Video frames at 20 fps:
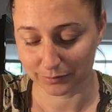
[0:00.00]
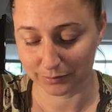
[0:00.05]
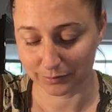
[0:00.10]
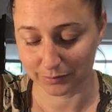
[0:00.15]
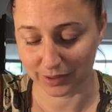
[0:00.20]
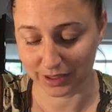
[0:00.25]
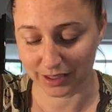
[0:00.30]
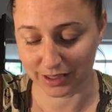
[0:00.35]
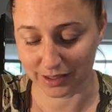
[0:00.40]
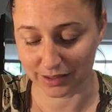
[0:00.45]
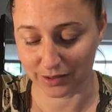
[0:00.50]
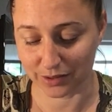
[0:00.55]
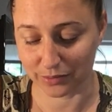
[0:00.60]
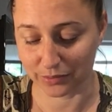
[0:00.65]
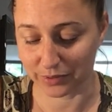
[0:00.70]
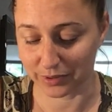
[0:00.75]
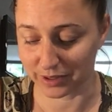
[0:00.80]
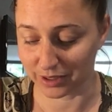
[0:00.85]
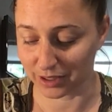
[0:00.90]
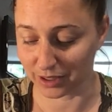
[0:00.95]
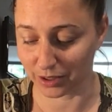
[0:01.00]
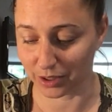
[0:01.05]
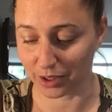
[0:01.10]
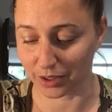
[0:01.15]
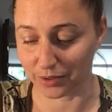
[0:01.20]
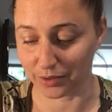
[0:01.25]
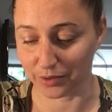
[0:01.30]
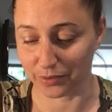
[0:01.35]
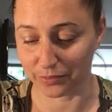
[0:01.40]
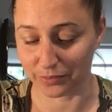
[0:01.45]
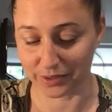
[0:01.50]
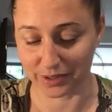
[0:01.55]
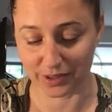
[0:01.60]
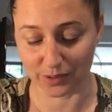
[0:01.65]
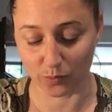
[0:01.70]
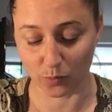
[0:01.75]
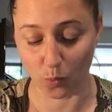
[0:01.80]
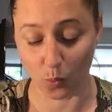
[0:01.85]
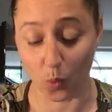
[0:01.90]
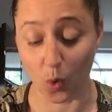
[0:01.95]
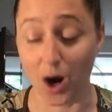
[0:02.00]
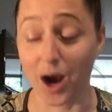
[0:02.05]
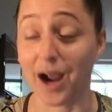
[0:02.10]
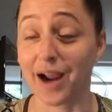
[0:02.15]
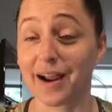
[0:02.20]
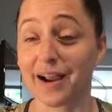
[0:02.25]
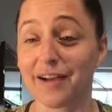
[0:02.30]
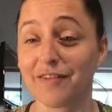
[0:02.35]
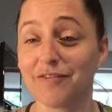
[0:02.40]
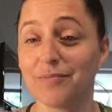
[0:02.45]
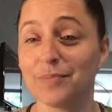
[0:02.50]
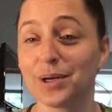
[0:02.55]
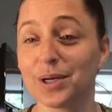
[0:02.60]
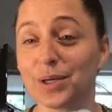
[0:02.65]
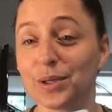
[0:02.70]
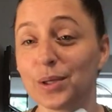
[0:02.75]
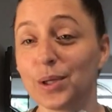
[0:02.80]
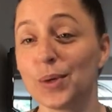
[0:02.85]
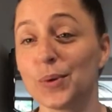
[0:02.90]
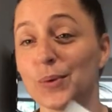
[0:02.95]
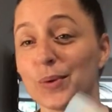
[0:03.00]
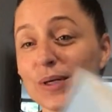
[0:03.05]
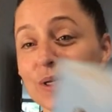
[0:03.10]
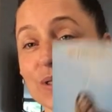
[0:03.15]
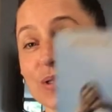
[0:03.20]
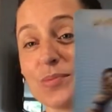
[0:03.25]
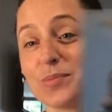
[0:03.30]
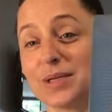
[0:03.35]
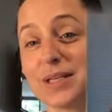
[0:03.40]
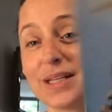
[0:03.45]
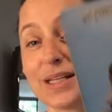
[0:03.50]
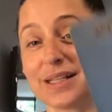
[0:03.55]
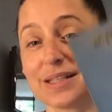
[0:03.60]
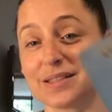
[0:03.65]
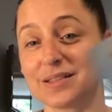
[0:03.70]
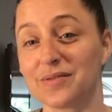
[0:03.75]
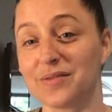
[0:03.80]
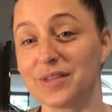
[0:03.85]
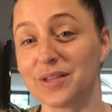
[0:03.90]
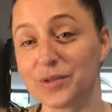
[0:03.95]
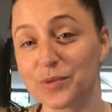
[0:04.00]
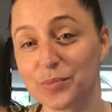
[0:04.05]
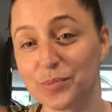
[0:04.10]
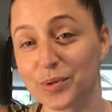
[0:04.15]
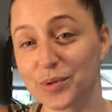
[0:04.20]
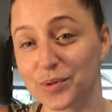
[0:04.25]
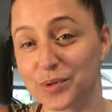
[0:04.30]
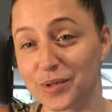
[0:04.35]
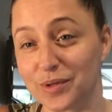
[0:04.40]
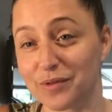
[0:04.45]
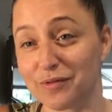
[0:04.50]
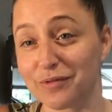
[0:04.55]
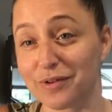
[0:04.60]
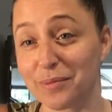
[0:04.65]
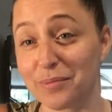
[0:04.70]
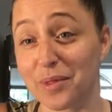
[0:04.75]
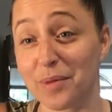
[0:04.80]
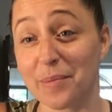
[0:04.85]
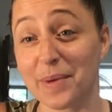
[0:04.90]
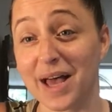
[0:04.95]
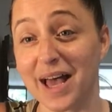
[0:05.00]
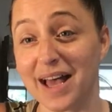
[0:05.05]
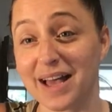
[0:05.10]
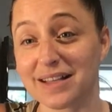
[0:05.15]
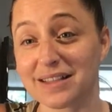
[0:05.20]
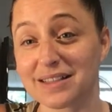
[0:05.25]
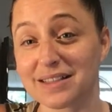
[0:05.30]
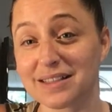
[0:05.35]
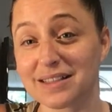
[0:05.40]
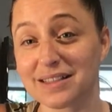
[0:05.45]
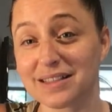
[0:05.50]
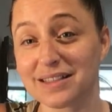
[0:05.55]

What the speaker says: Because a lot of the reason why I've been alone is because of this person from the past